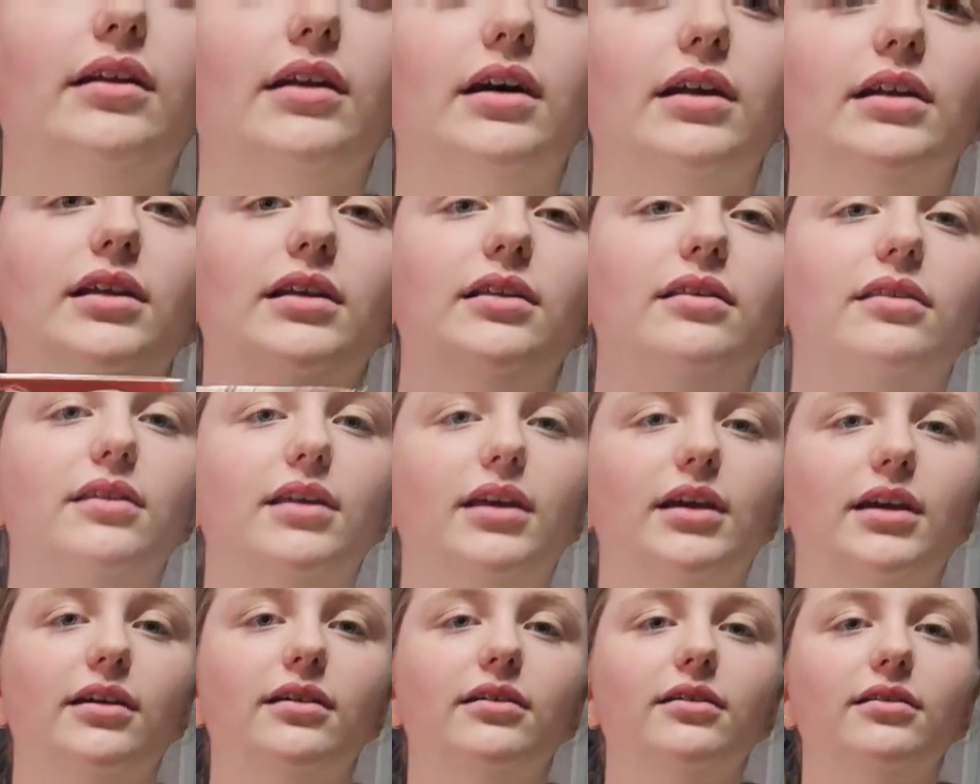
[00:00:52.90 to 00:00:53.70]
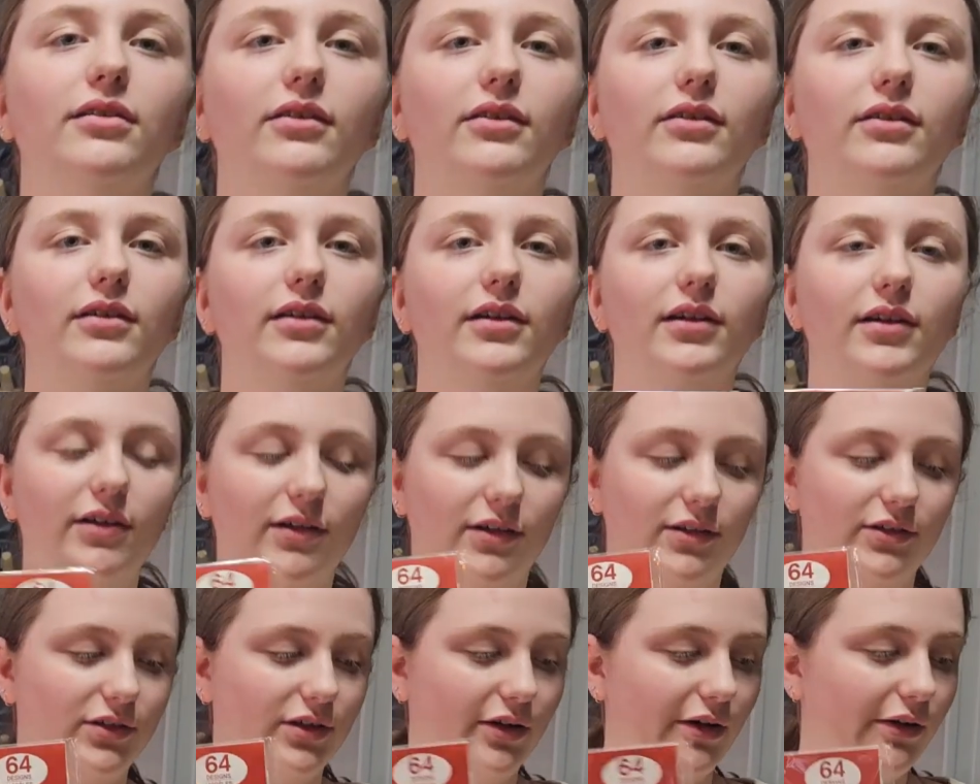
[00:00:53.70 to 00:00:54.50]
anything.
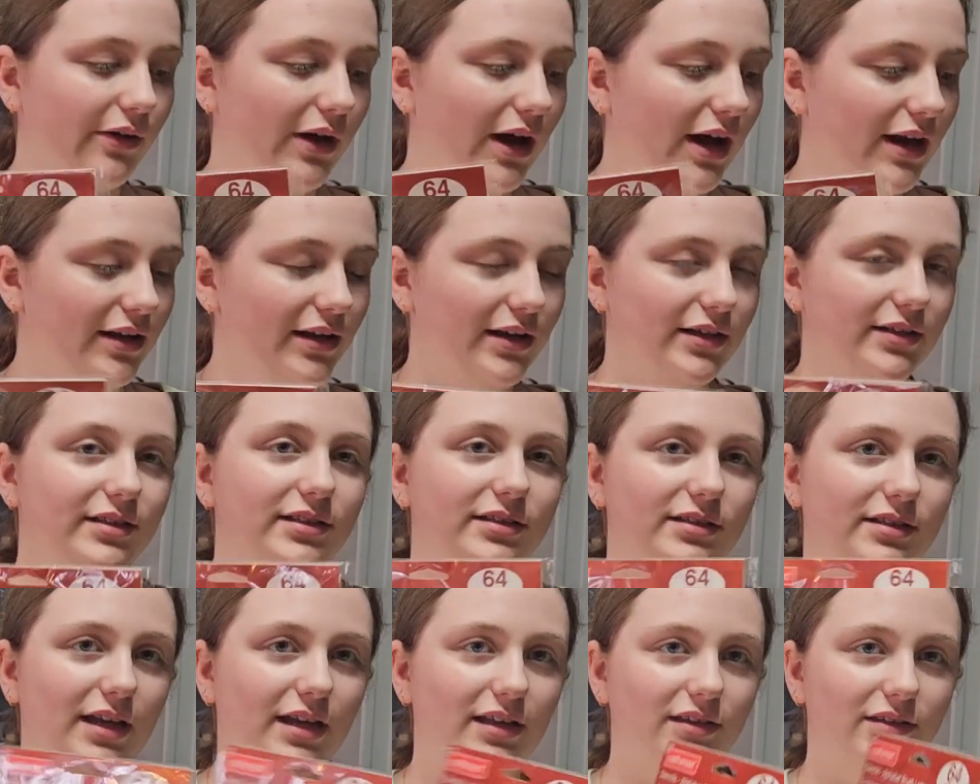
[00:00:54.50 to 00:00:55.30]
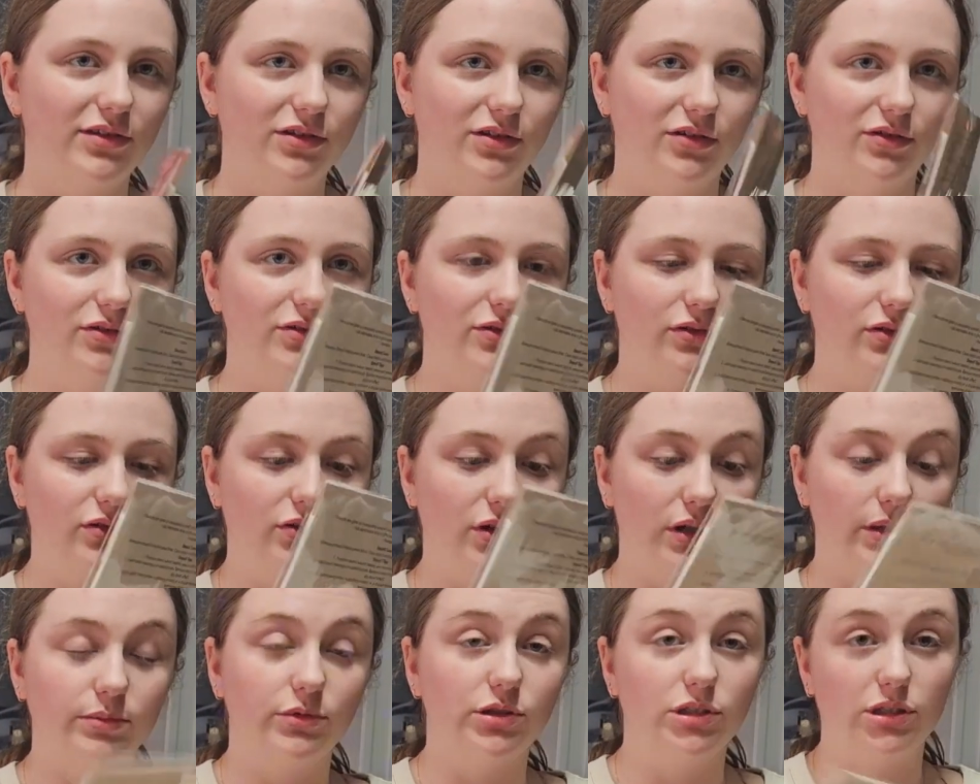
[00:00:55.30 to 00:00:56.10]
So I need stencils, so
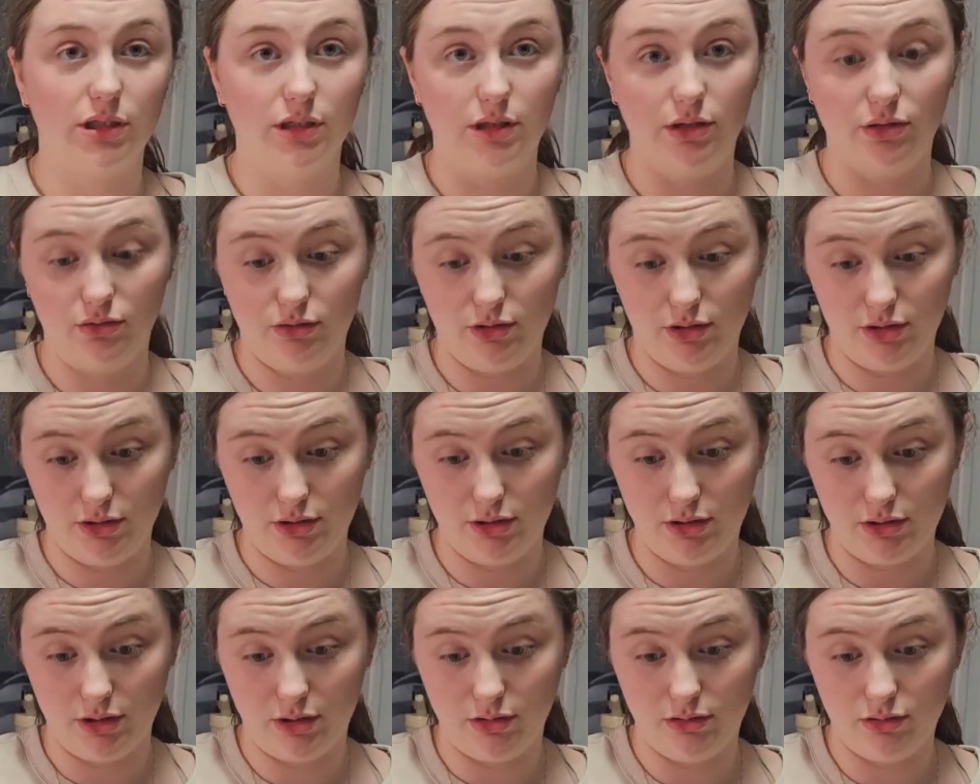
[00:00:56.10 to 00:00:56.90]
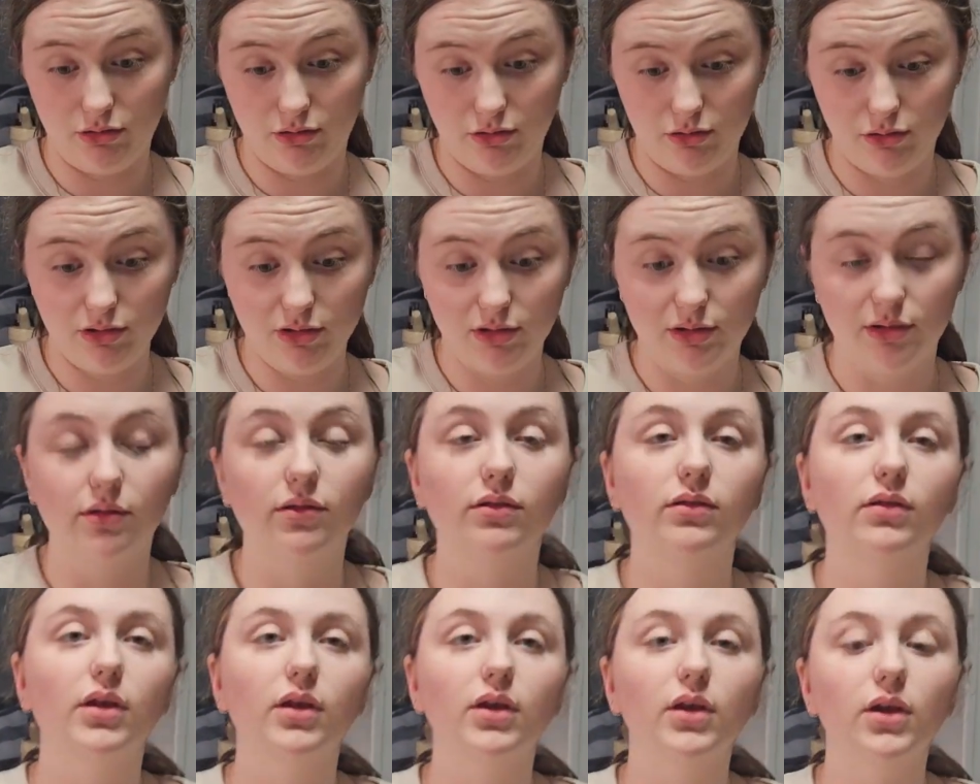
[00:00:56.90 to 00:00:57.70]
I'm just going to use these stencils and
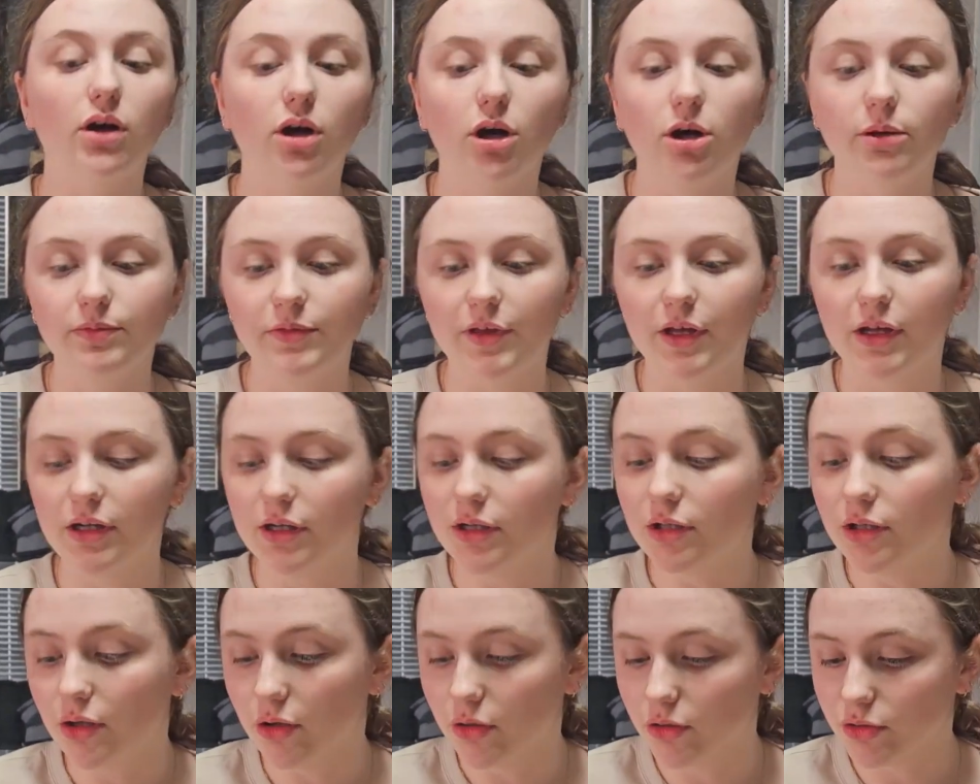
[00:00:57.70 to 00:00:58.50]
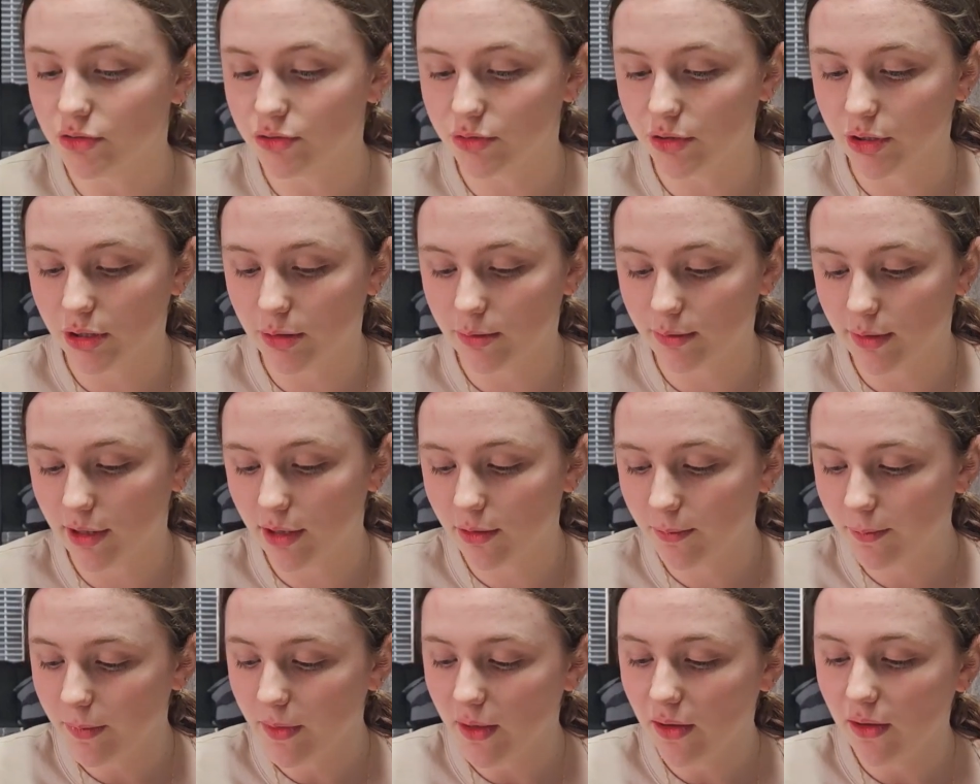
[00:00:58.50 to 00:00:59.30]
hope that it goes really well.